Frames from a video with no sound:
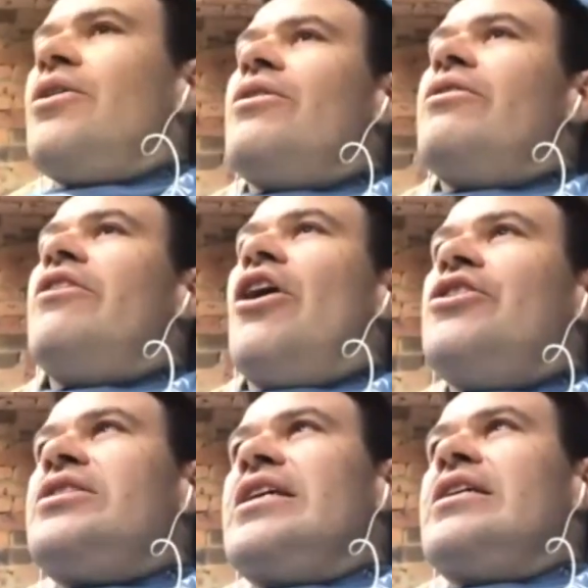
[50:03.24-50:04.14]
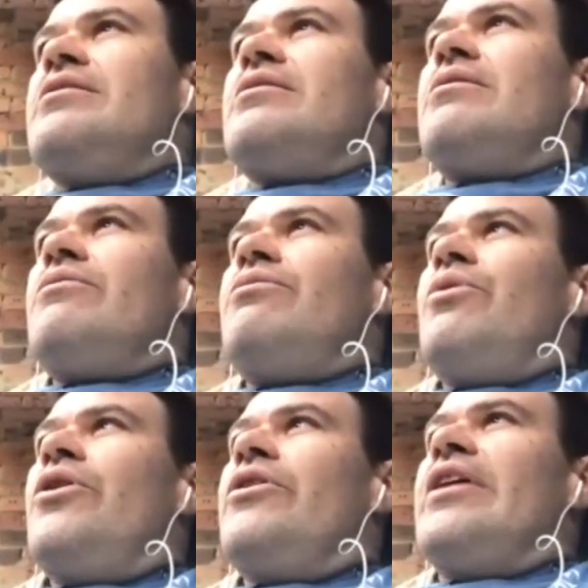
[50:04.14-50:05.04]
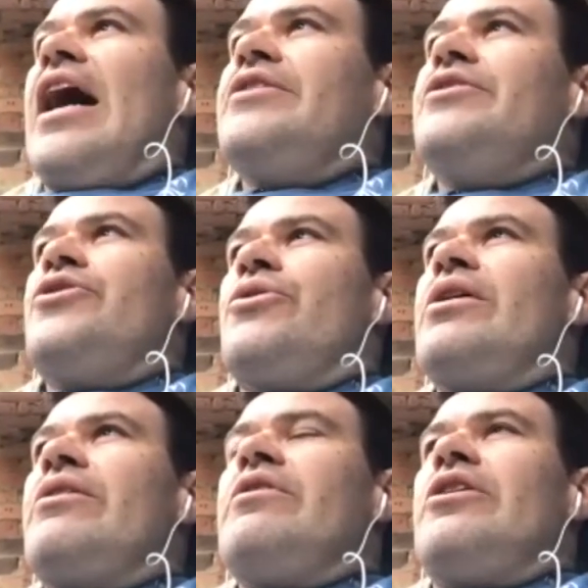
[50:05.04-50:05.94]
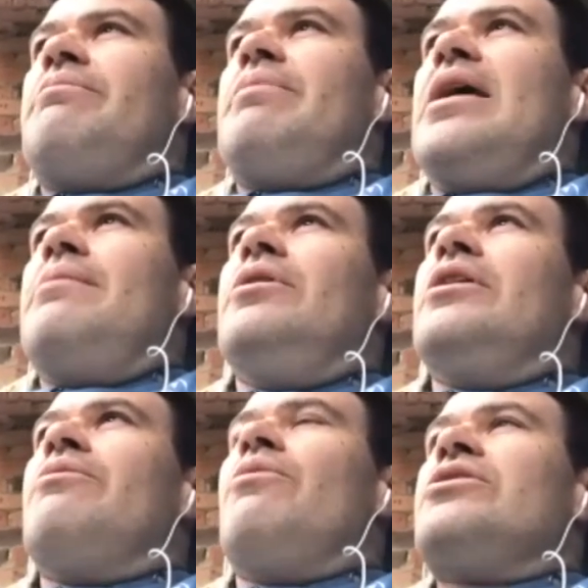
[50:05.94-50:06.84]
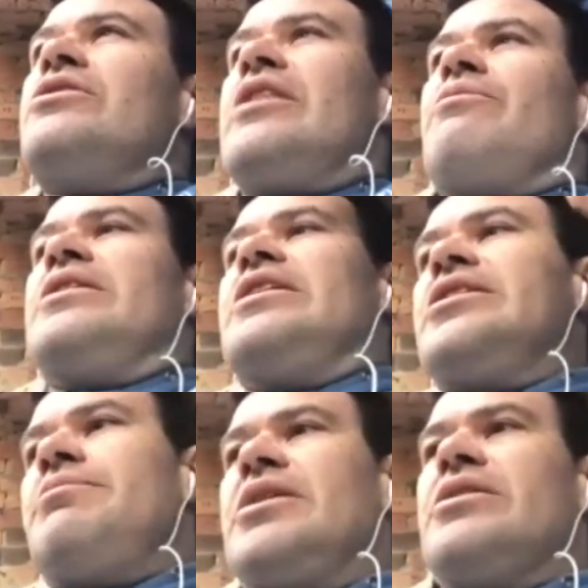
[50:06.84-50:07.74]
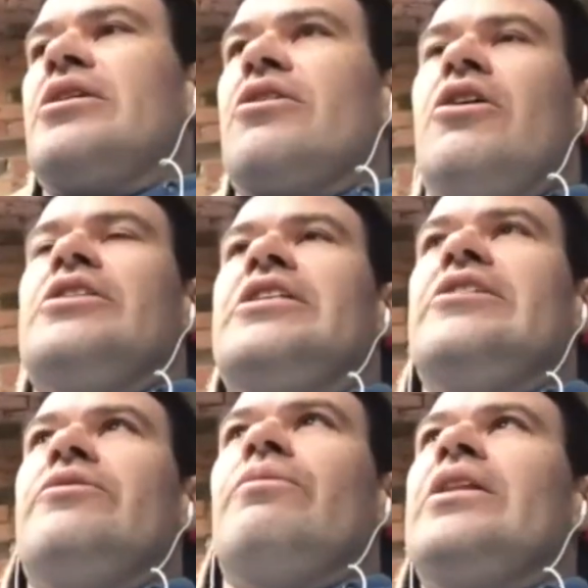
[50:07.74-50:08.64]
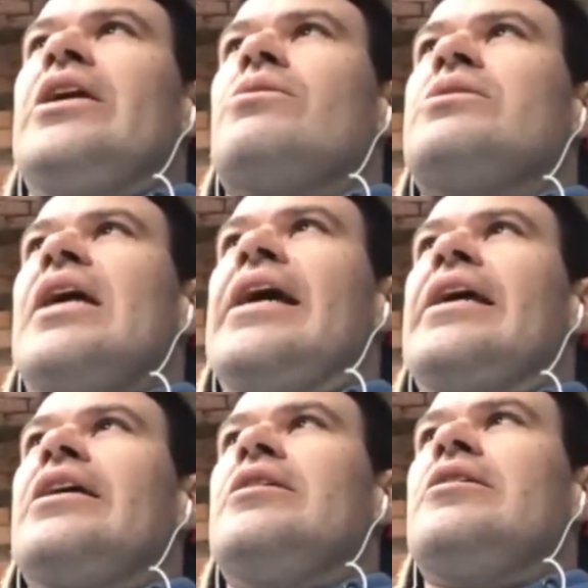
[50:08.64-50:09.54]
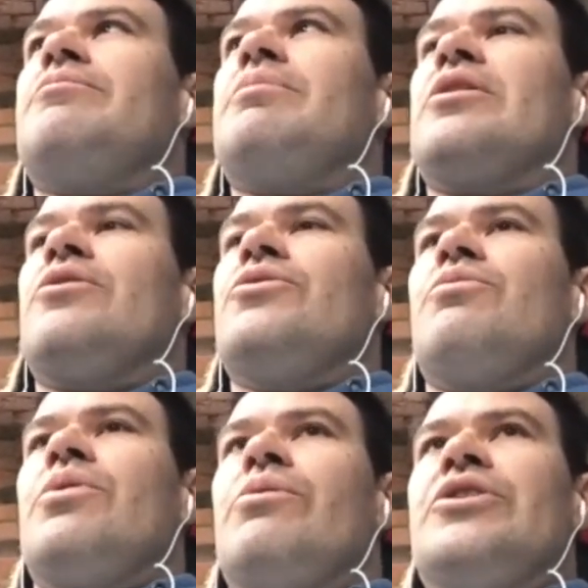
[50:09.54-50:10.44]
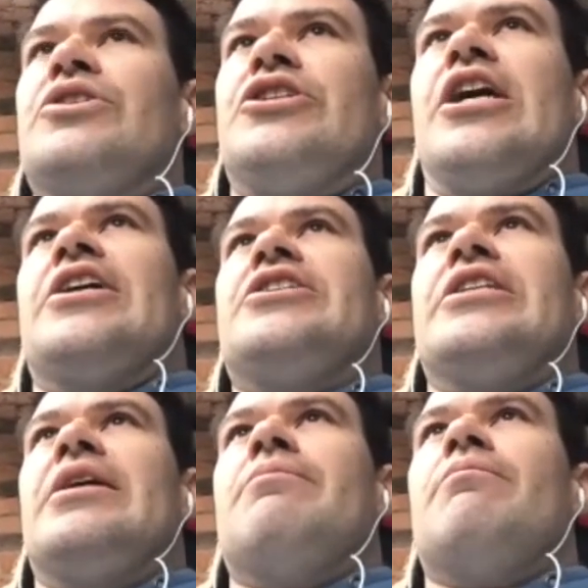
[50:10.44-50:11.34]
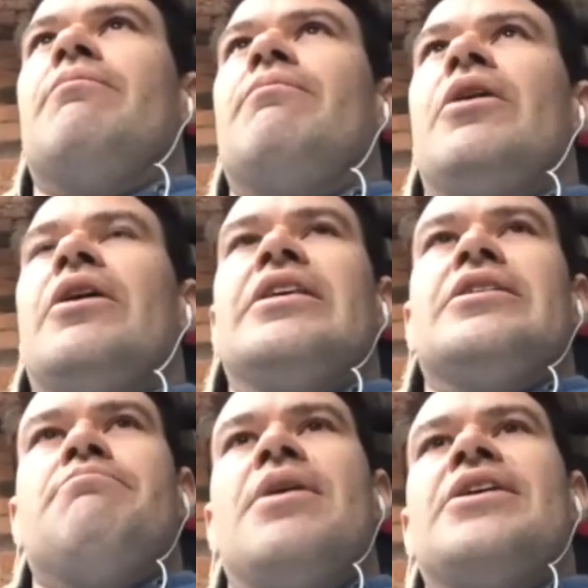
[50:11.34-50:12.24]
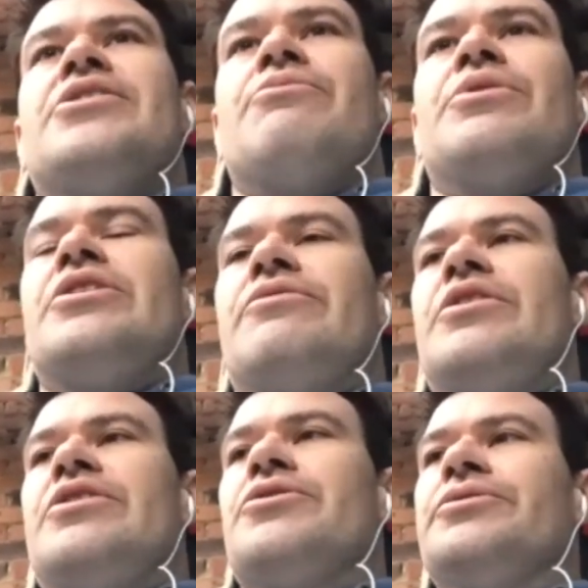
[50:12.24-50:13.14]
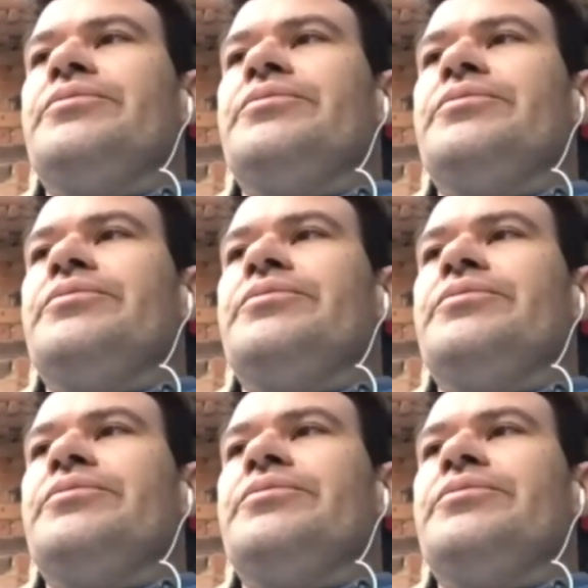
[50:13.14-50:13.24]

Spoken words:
those things were the undoing of a lot of people. And it wasn't that we dismissed the content of what they were saying. It's because we were judging them by this measure, which is visual.